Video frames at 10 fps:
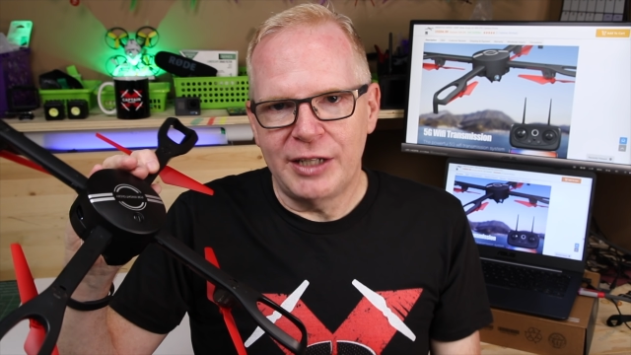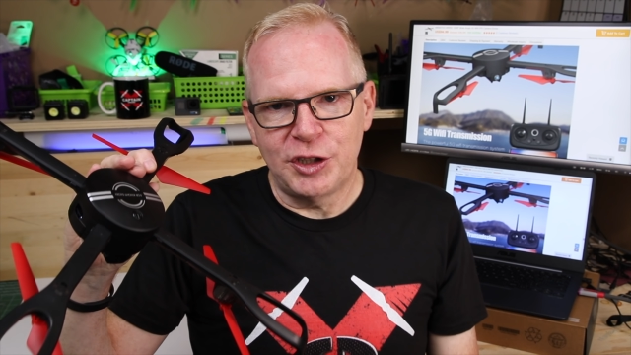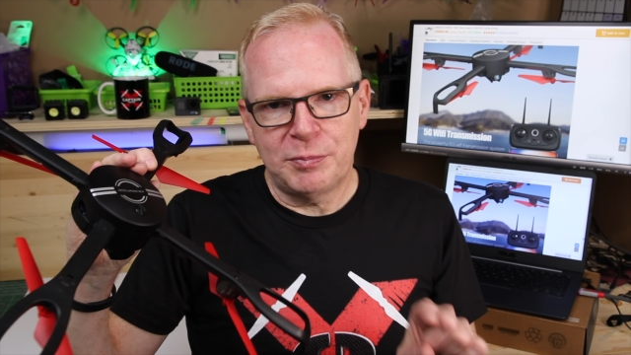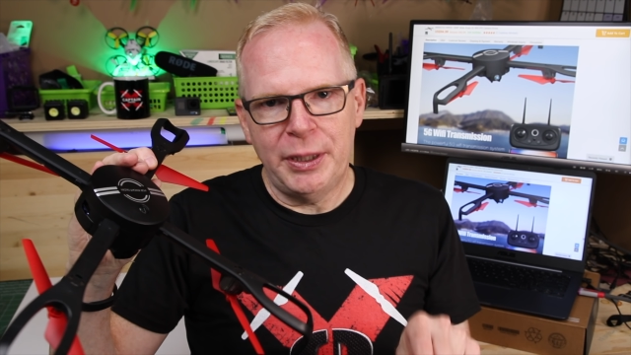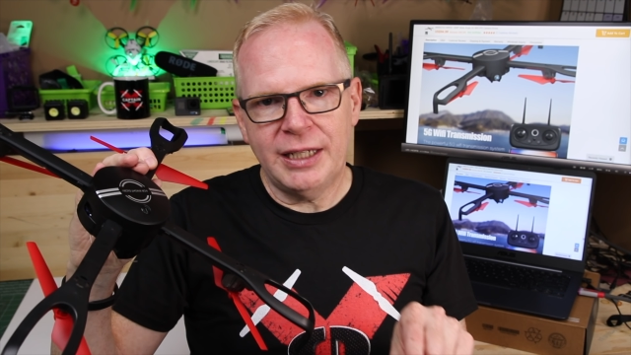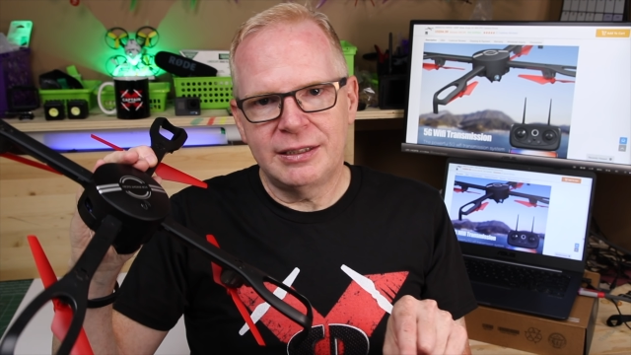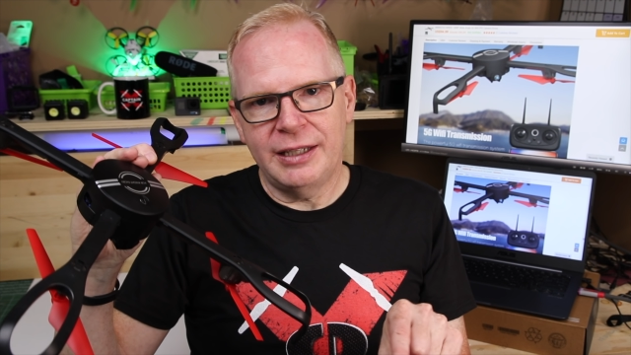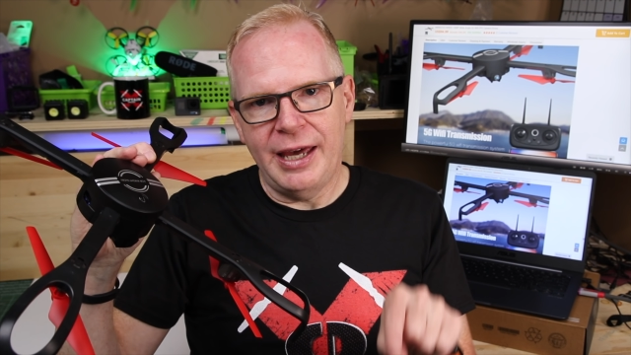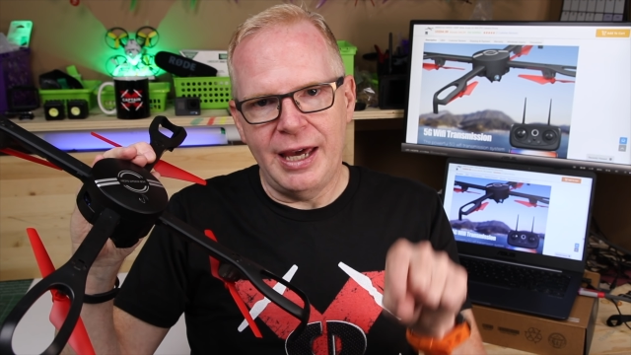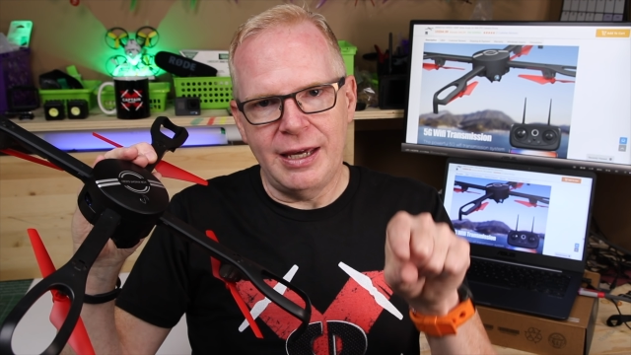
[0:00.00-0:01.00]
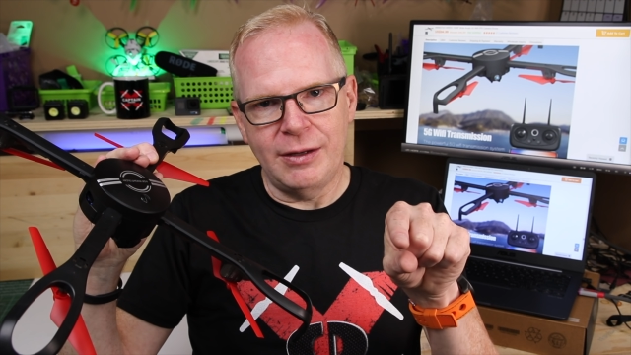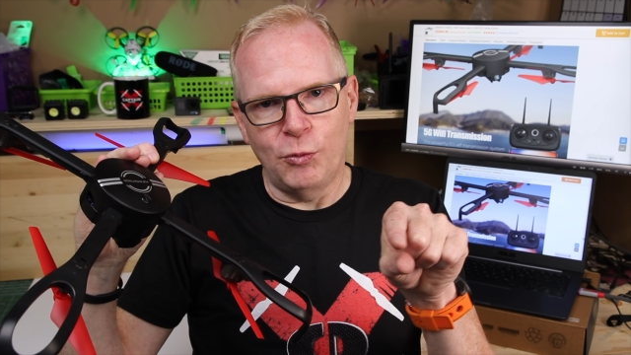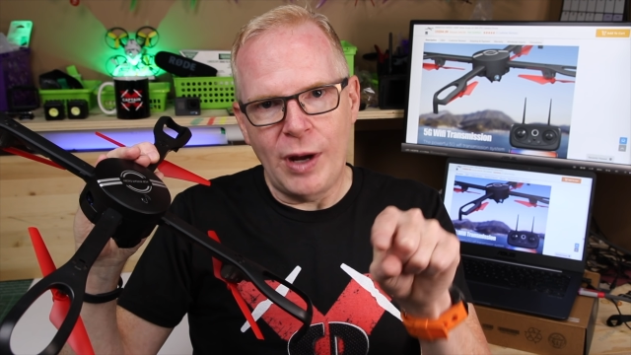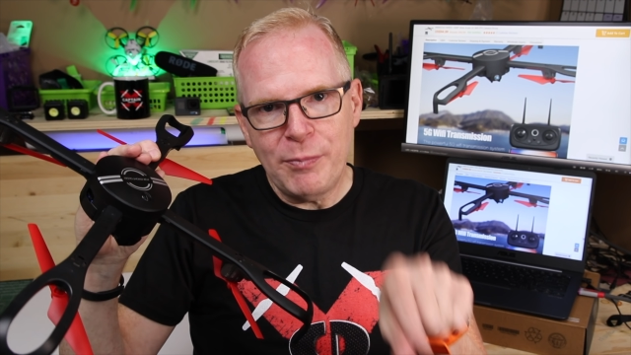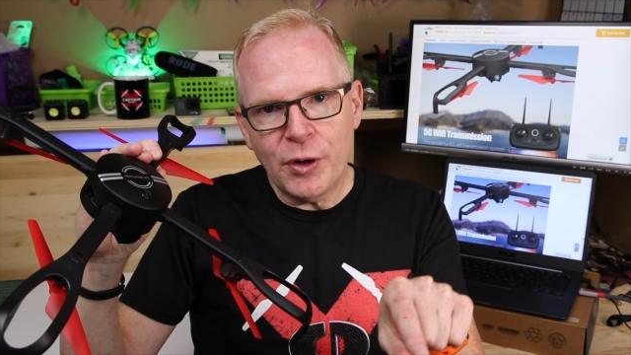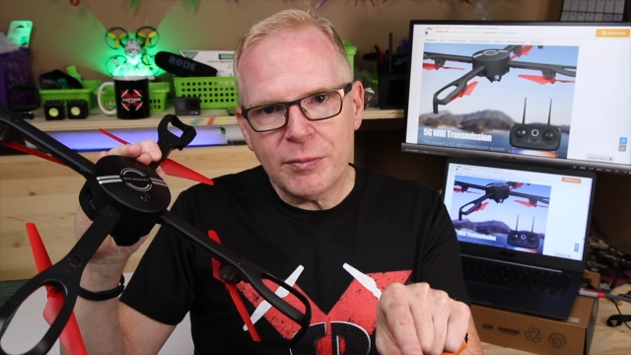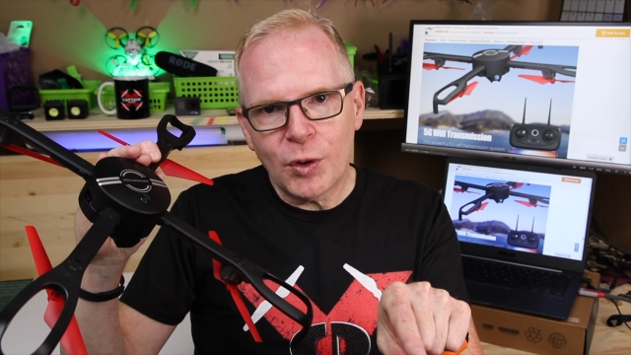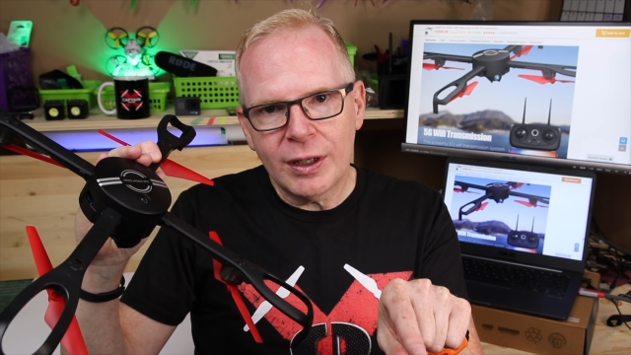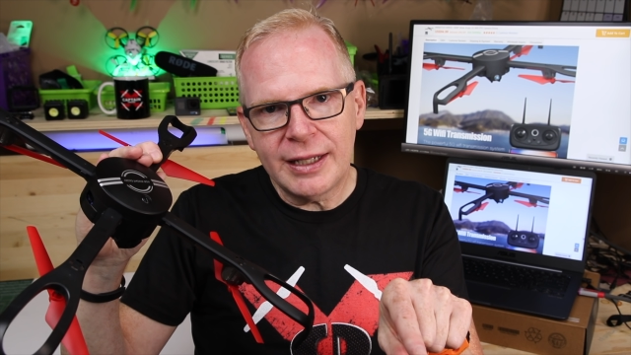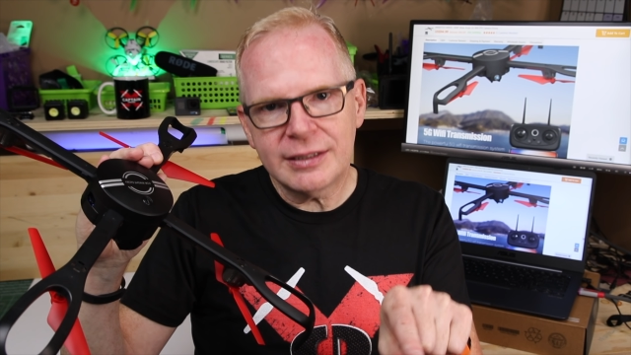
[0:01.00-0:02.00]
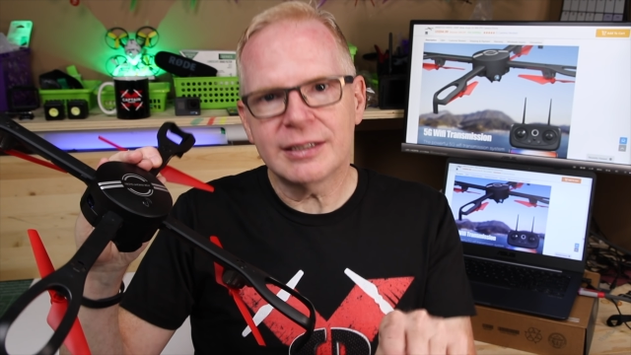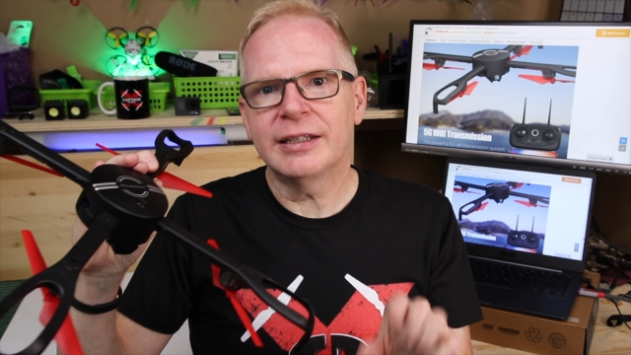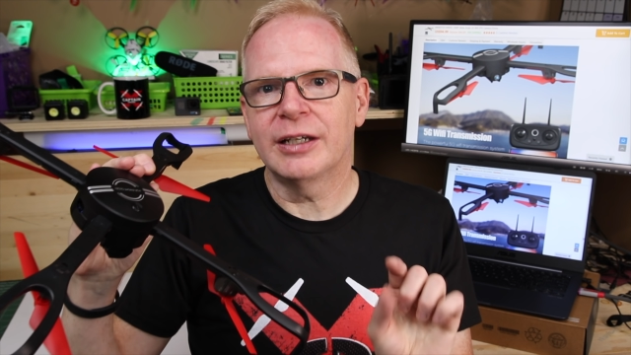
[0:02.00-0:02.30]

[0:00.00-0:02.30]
I just picked a waypoint more or less,